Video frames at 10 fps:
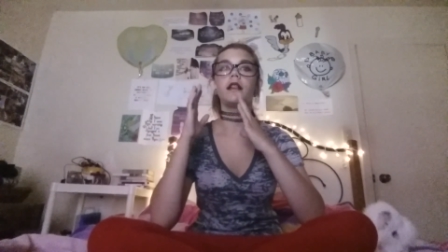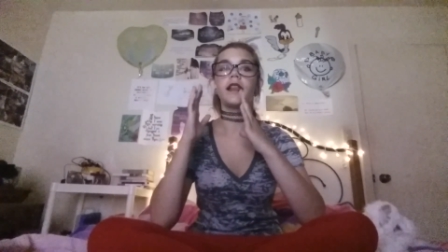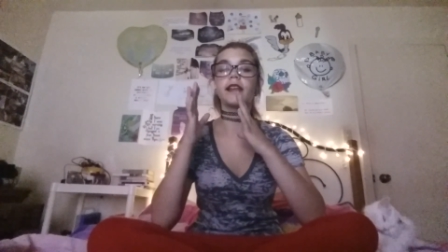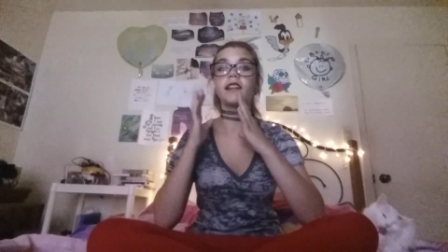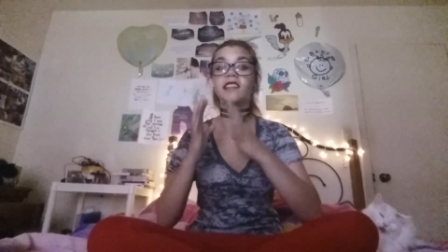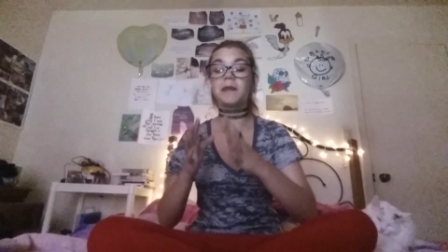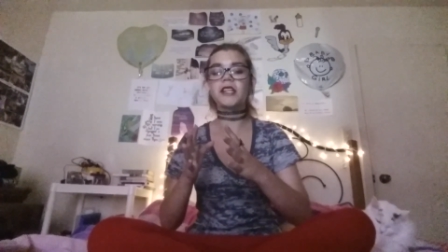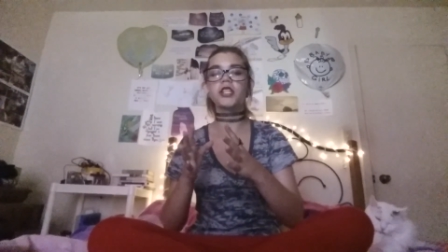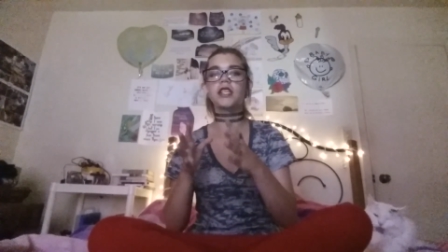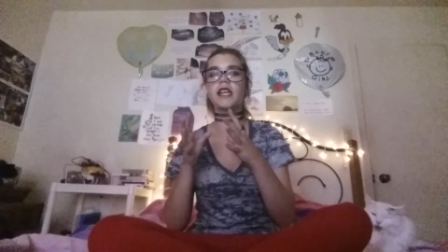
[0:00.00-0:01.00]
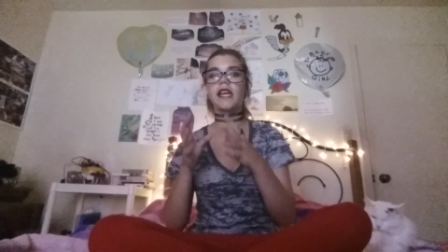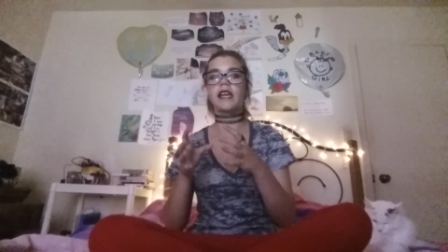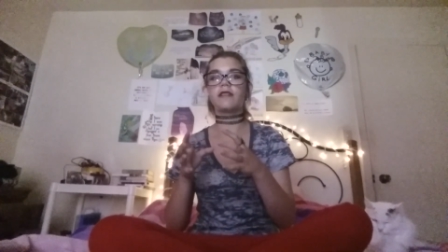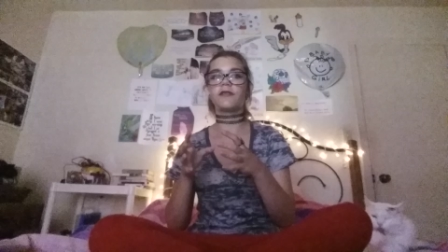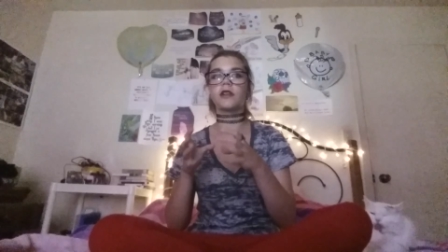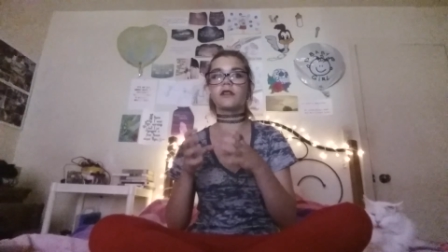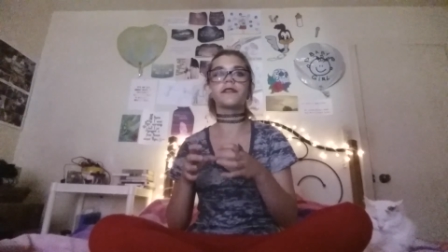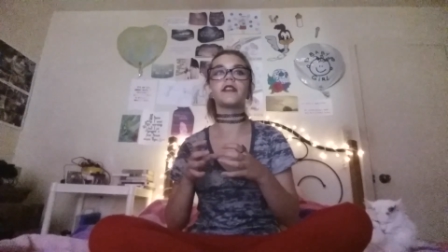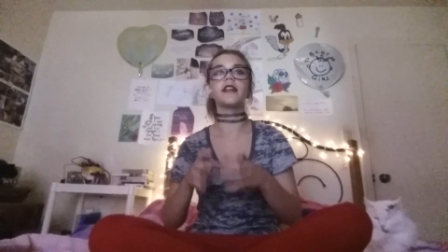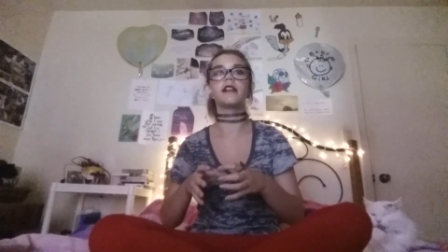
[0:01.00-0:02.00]
Like, especially if you're
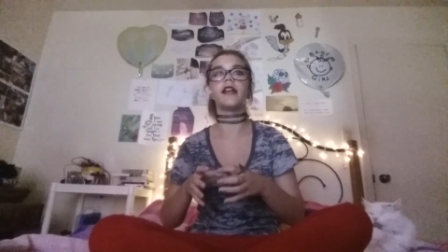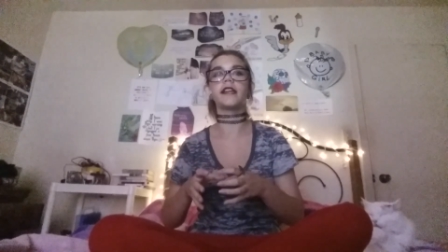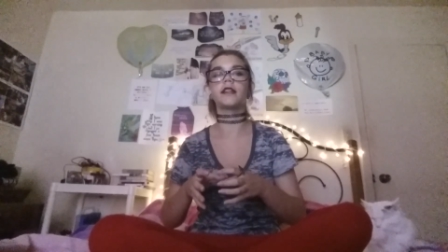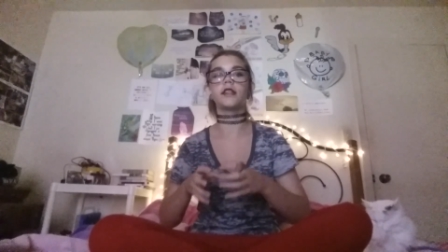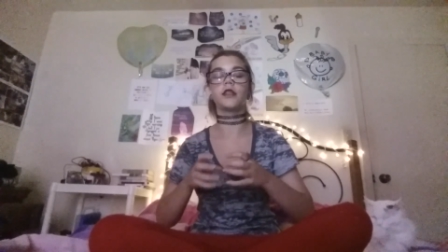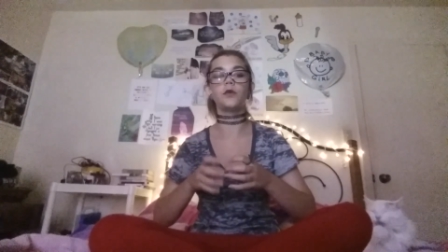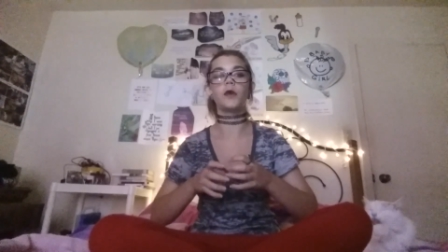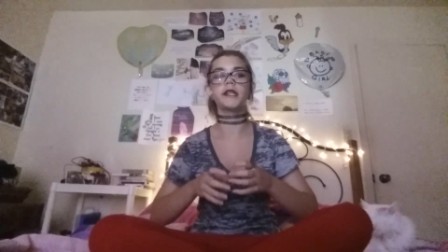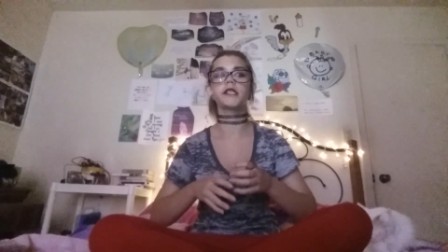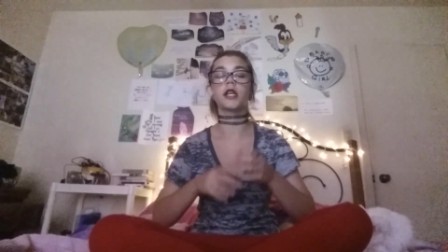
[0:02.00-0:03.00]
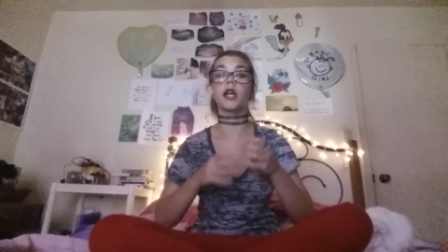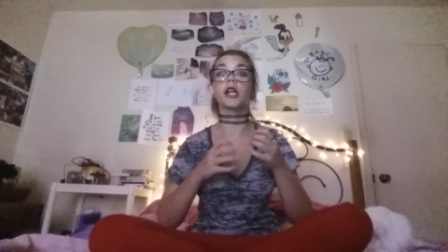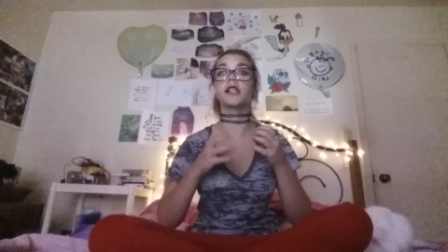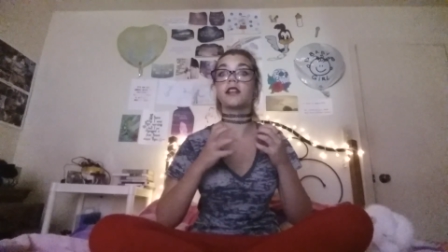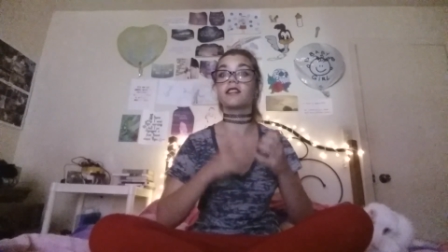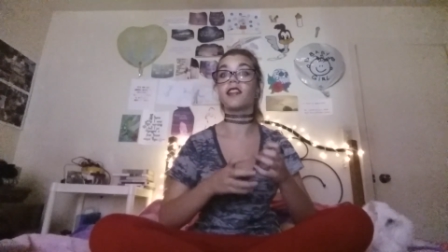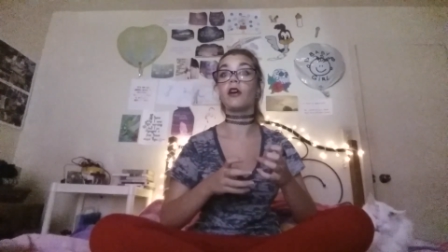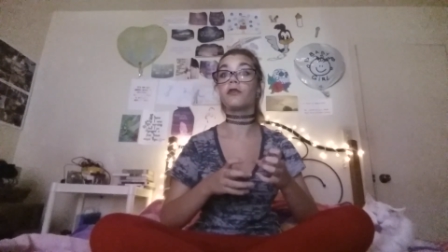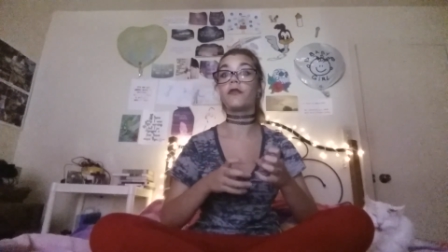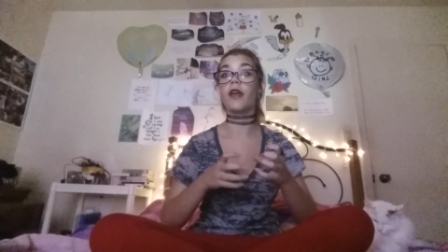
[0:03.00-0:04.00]
feeling like you want to hurt
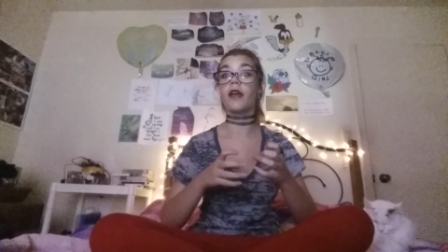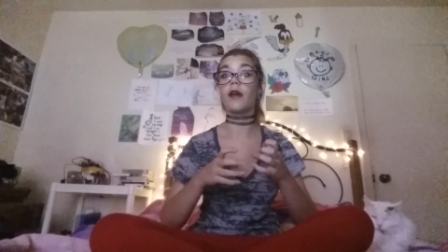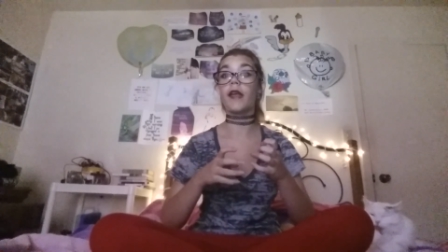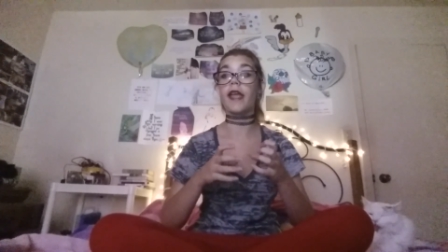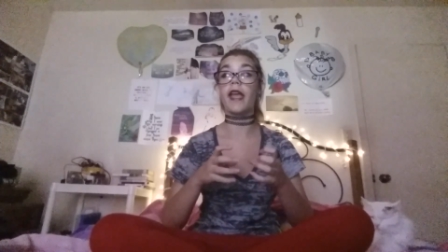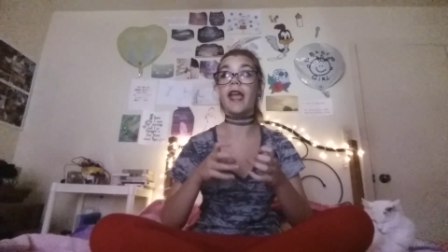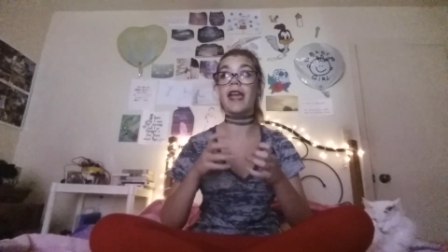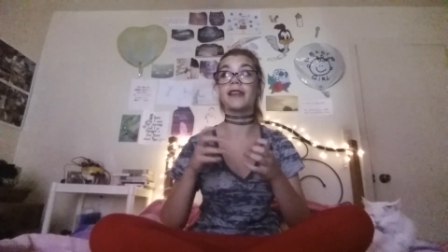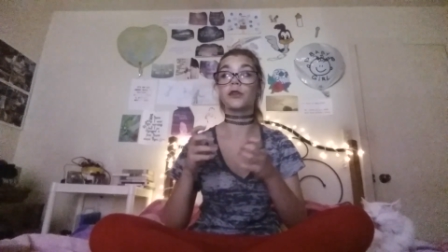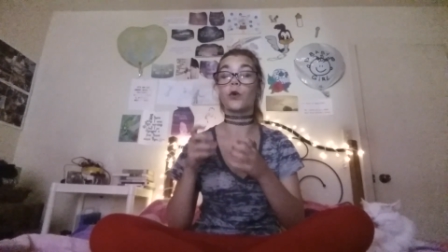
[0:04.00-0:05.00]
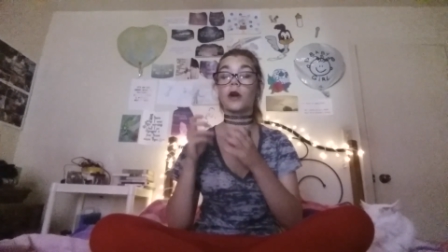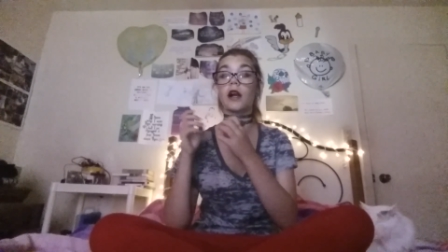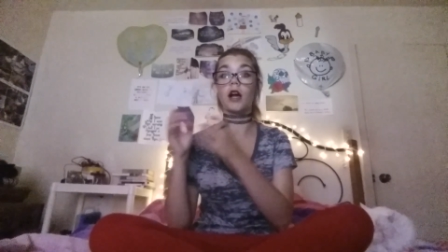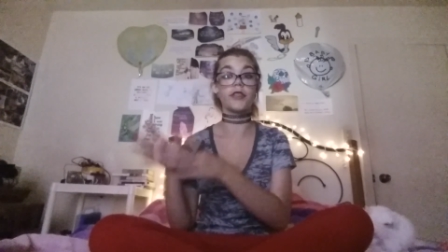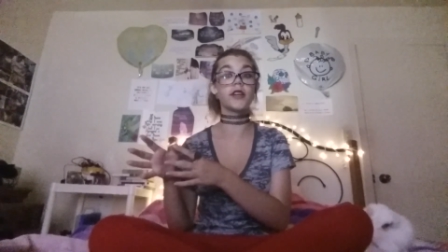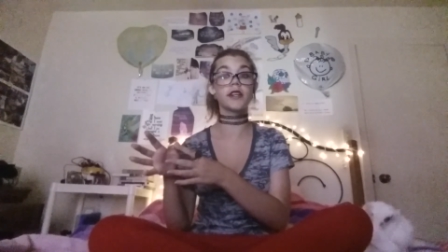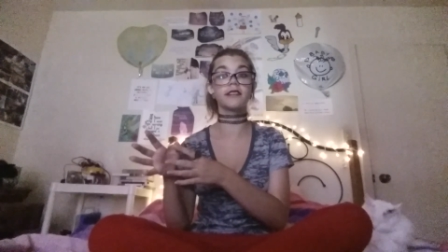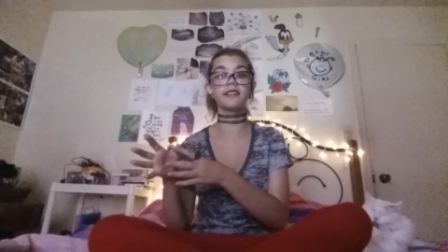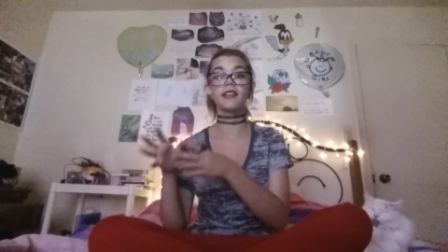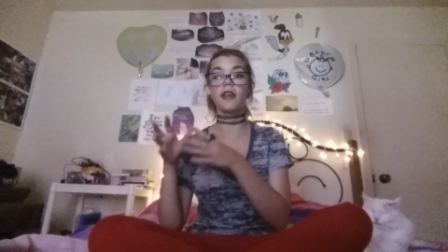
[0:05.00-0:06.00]
yourself and or
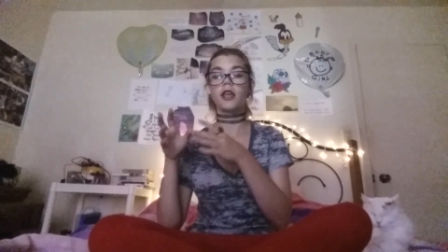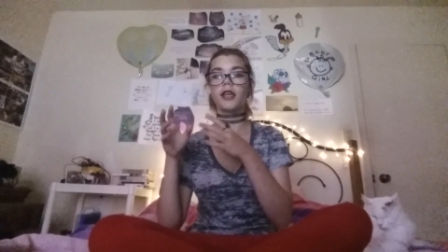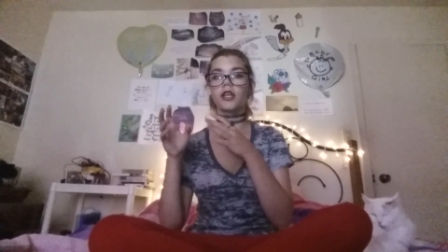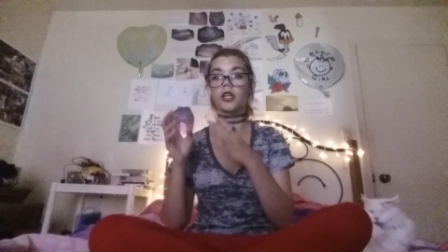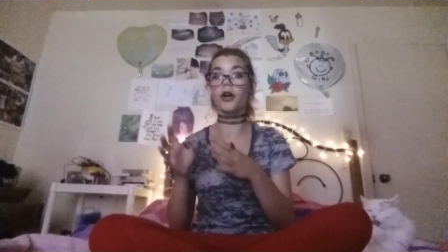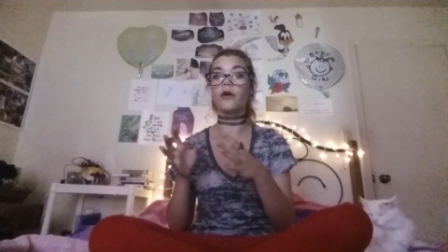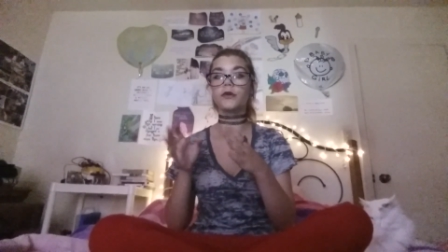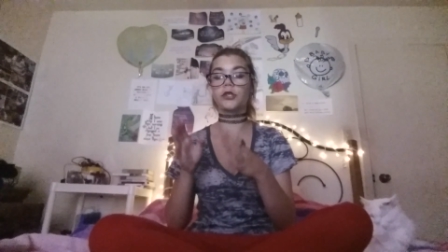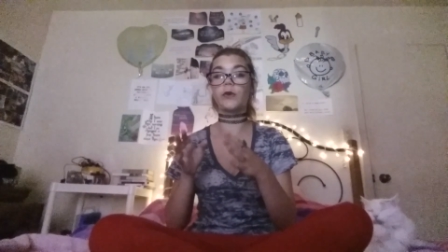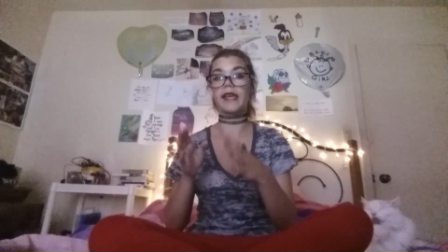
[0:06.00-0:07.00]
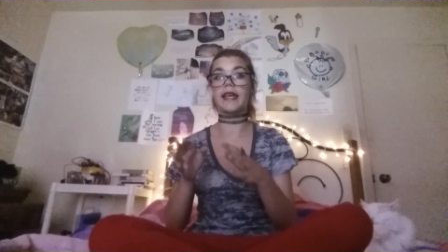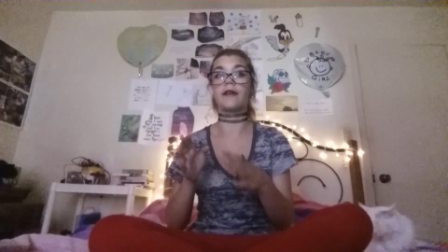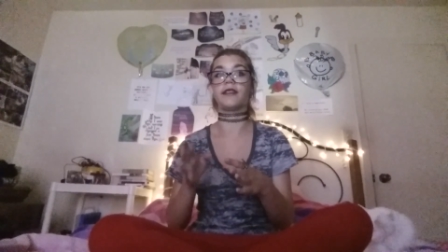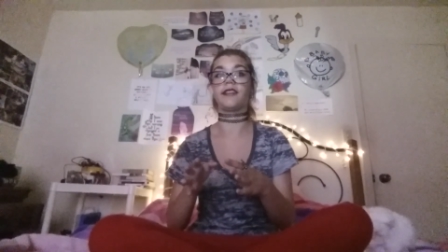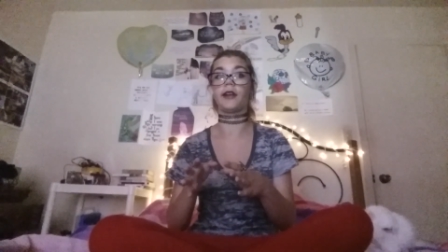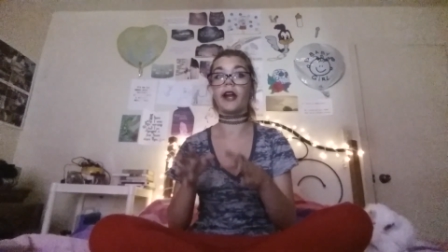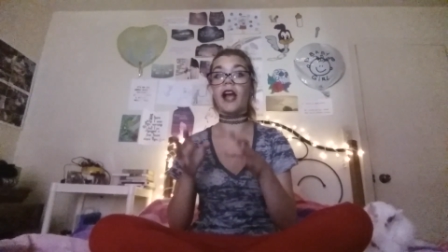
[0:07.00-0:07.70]
others, go to a counselor.